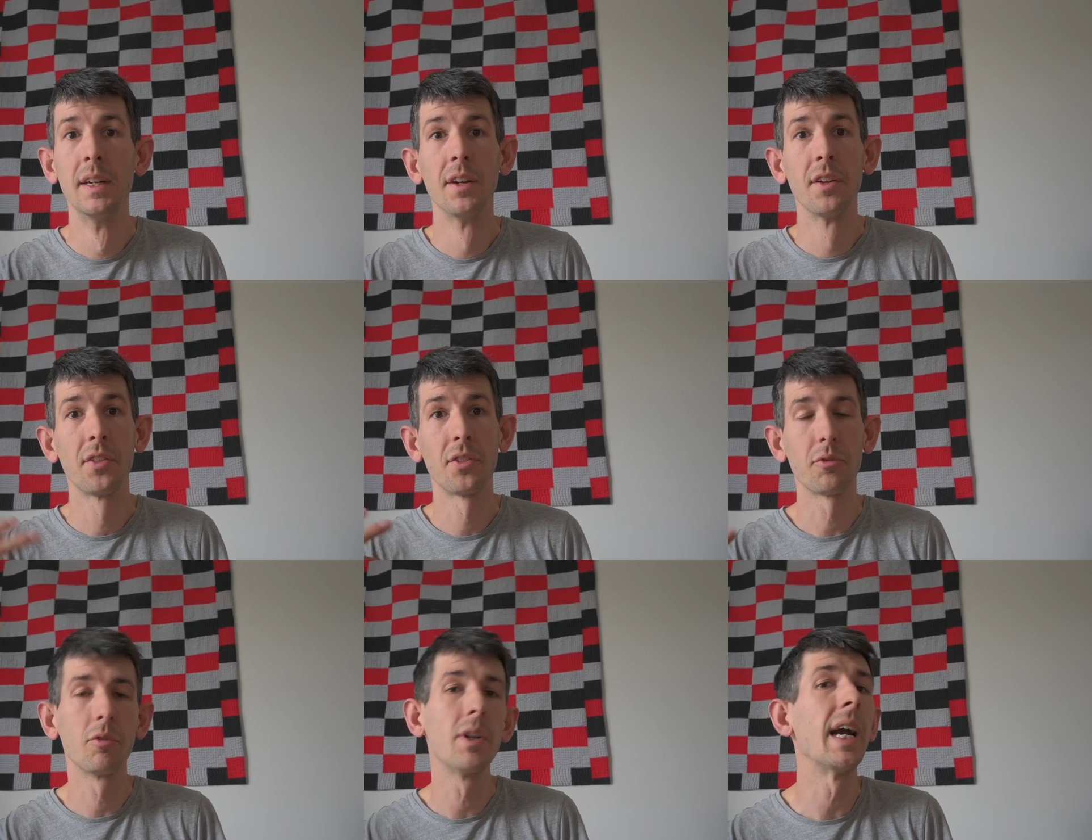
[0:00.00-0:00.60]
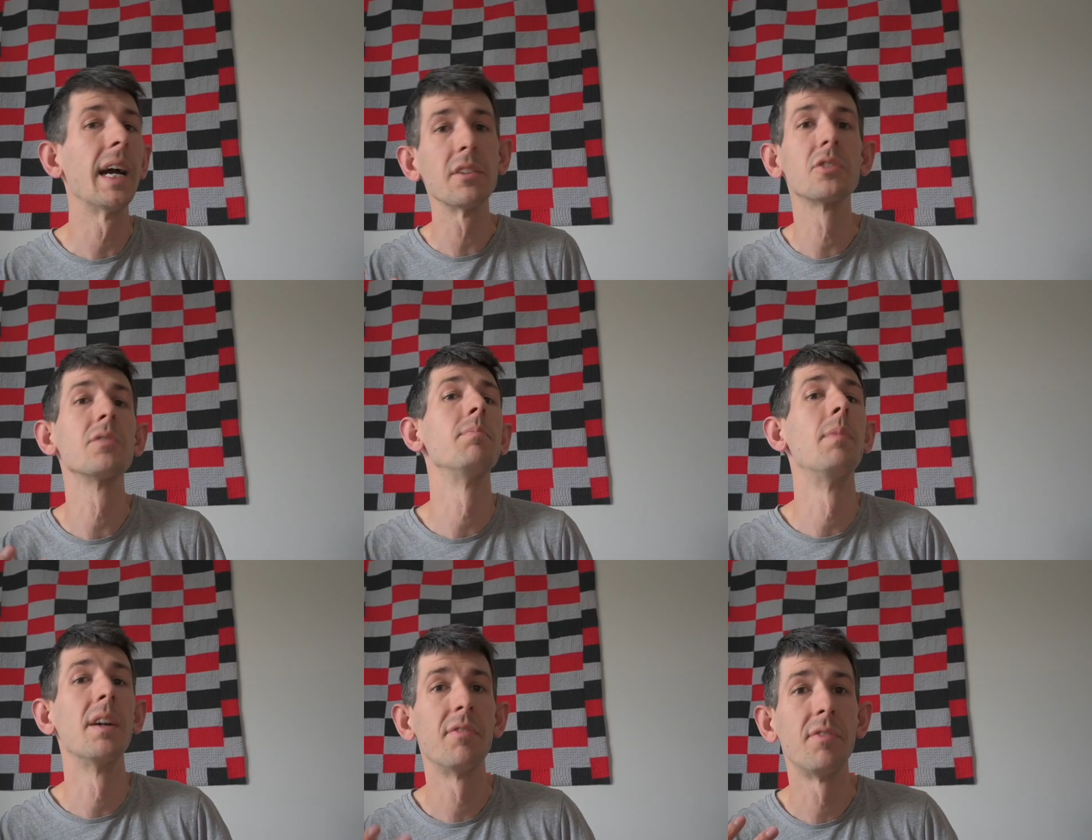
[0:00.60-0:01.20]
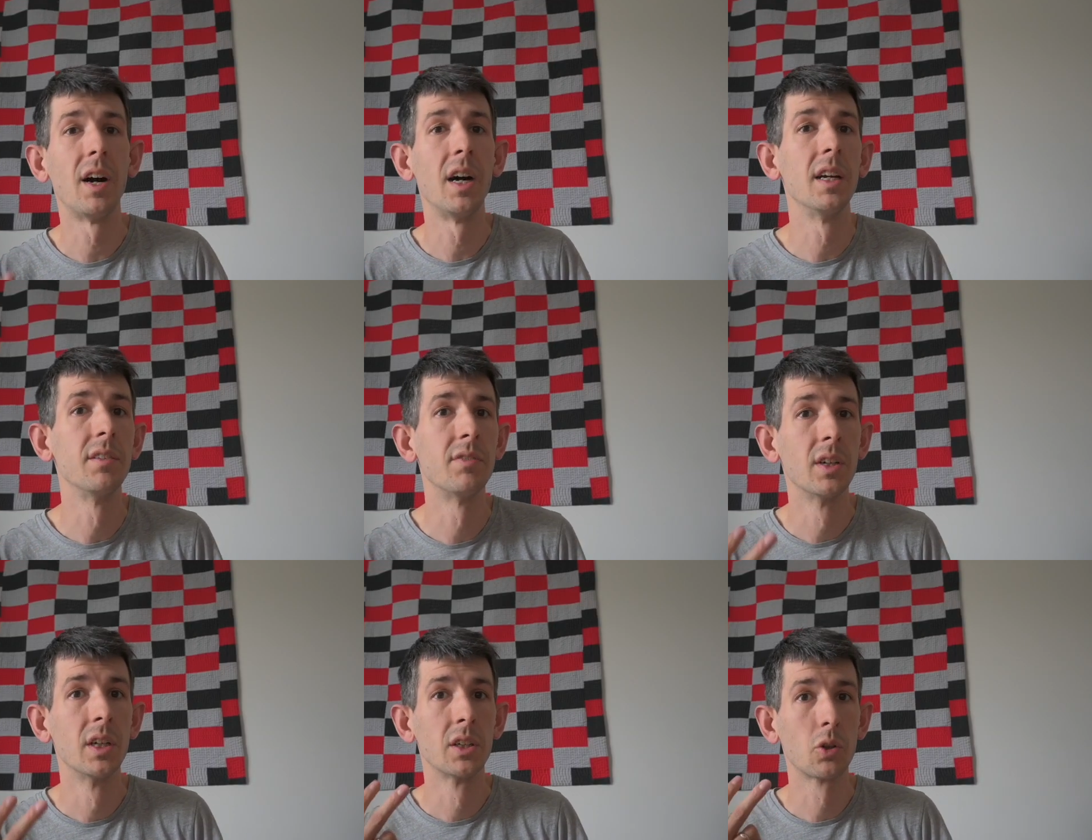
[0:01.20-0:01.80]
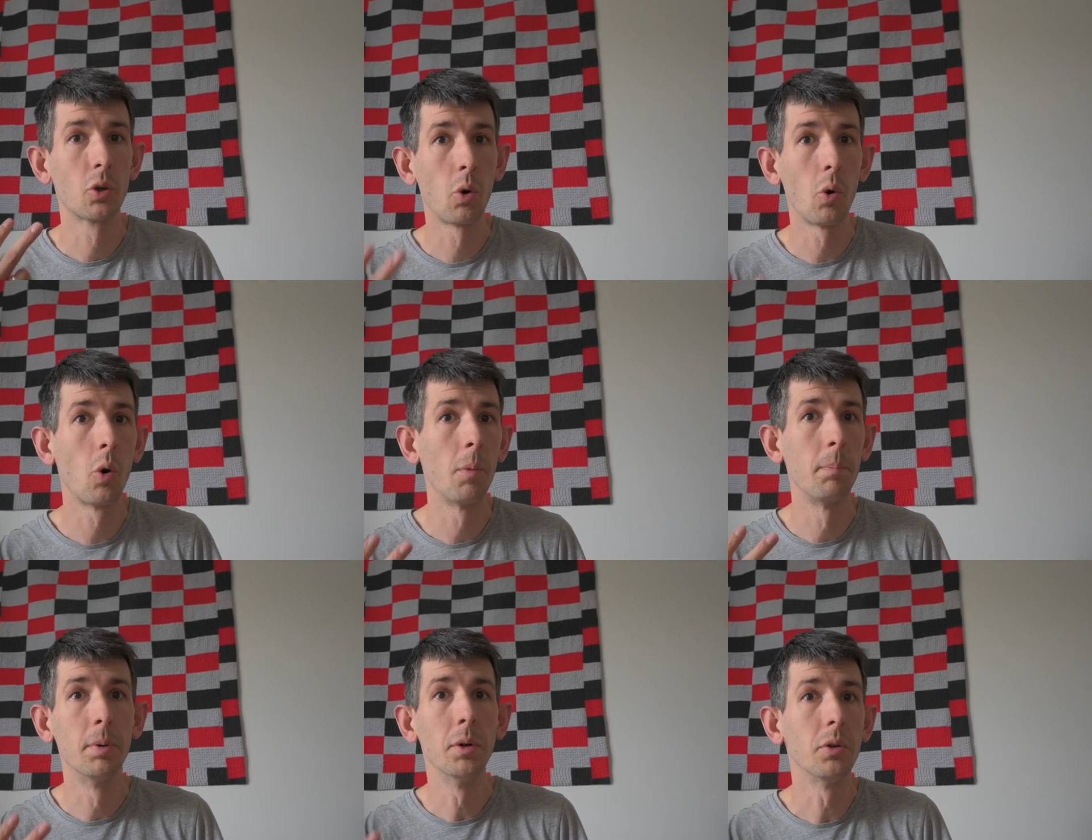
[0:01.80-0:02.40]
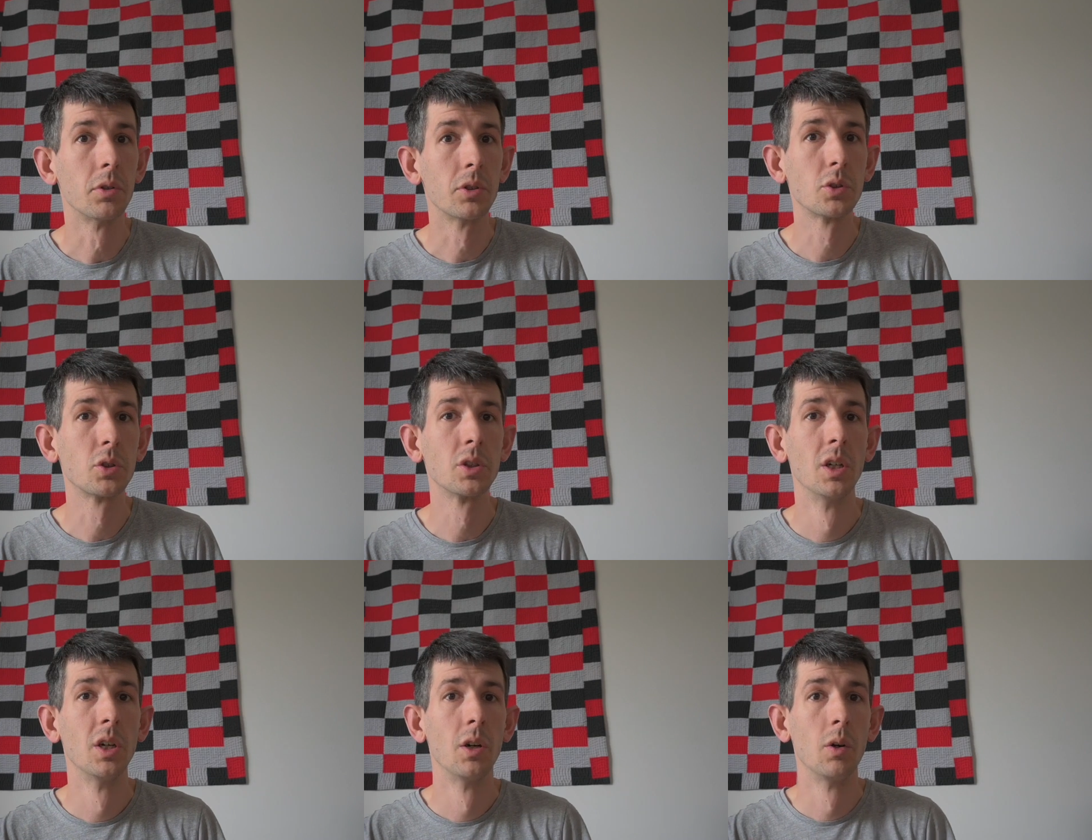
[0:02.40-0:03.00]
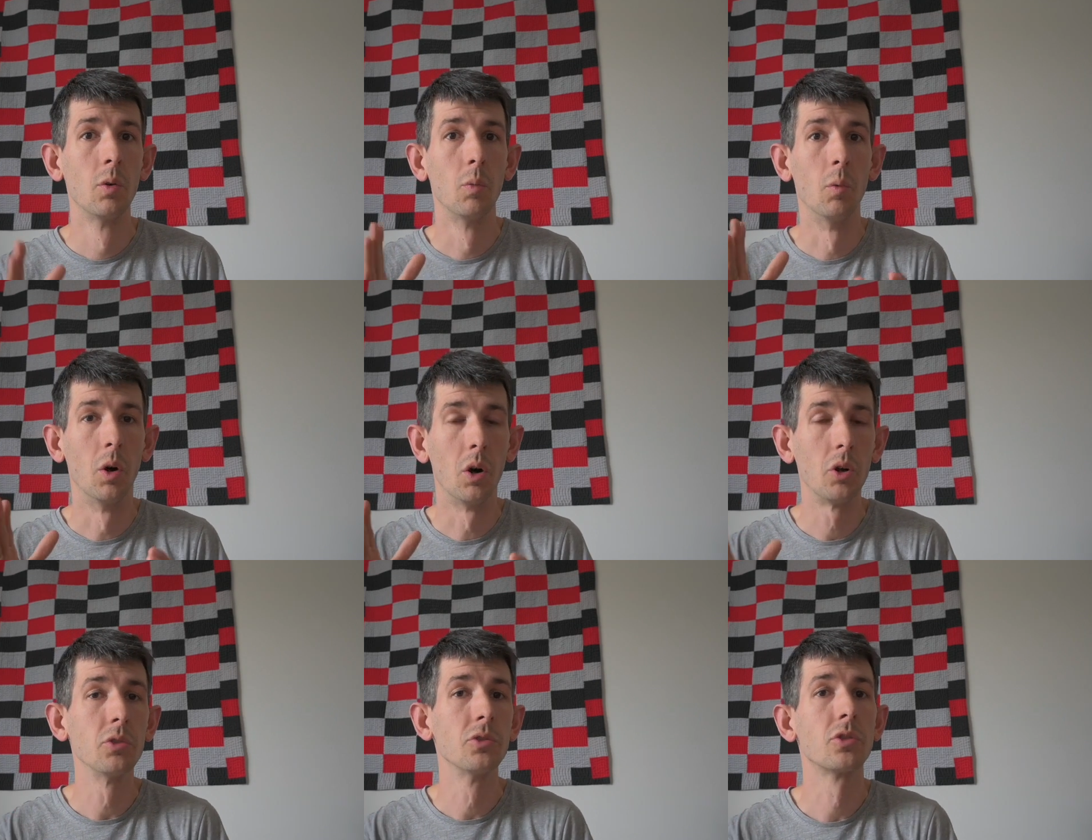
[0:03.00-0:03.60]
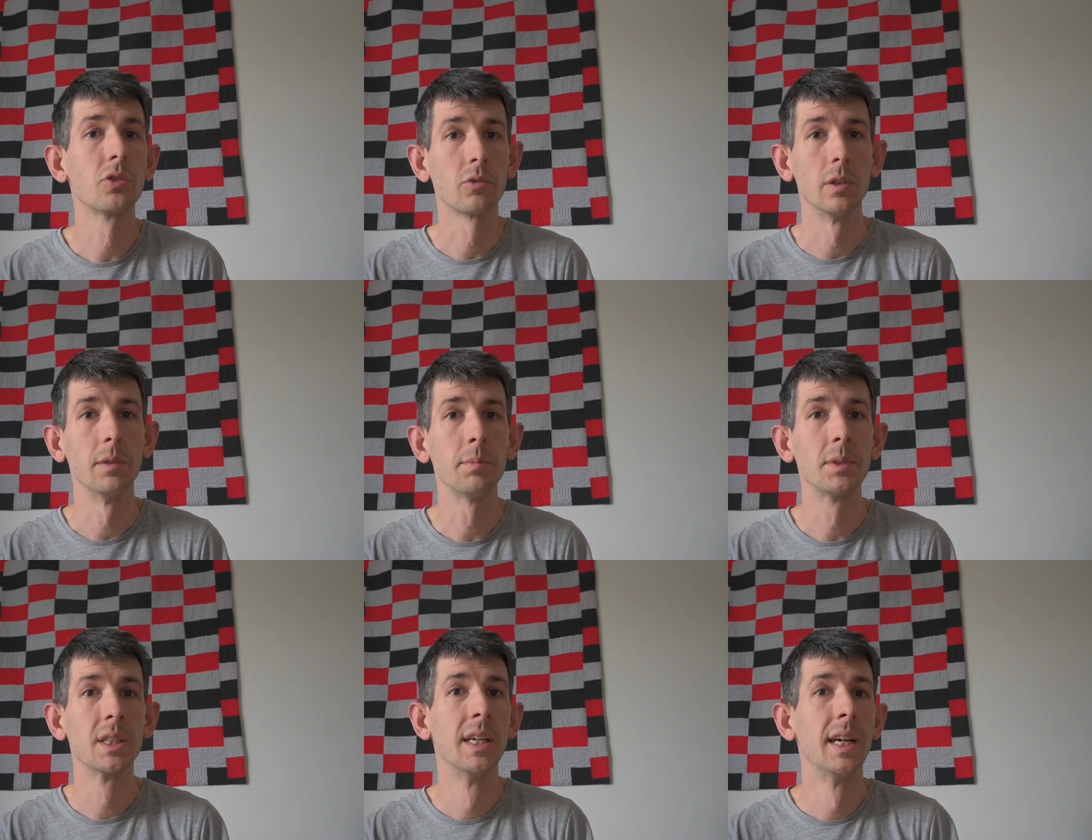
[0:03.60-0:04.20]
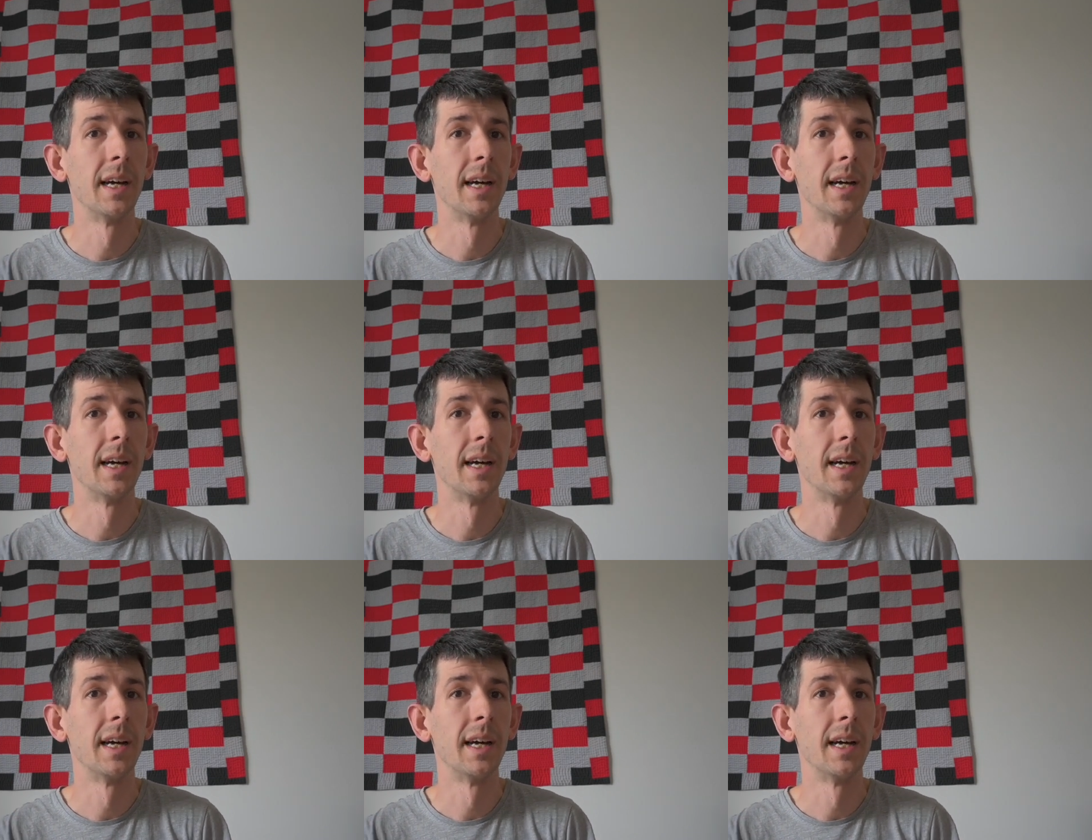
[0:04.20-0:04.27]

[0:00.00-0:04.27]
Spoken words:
3 out of my 5 core books were on Scribd,